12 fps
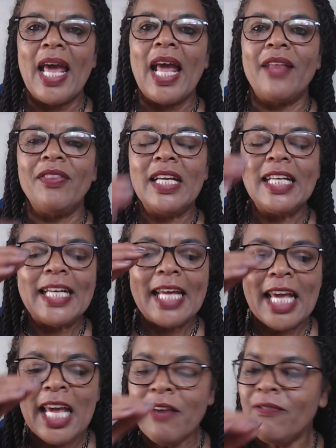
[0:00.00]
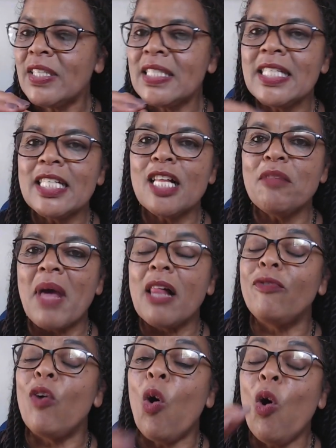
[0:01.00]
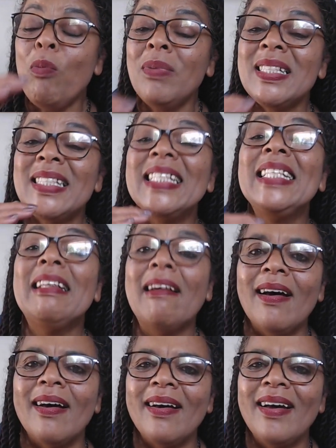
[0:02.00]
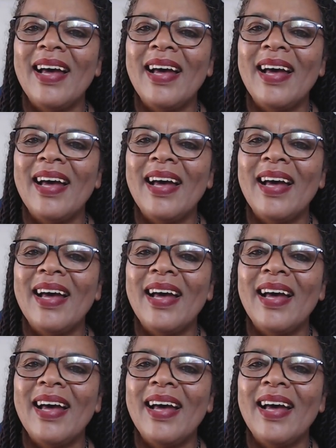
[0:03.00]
And then in every single mail for almost a year,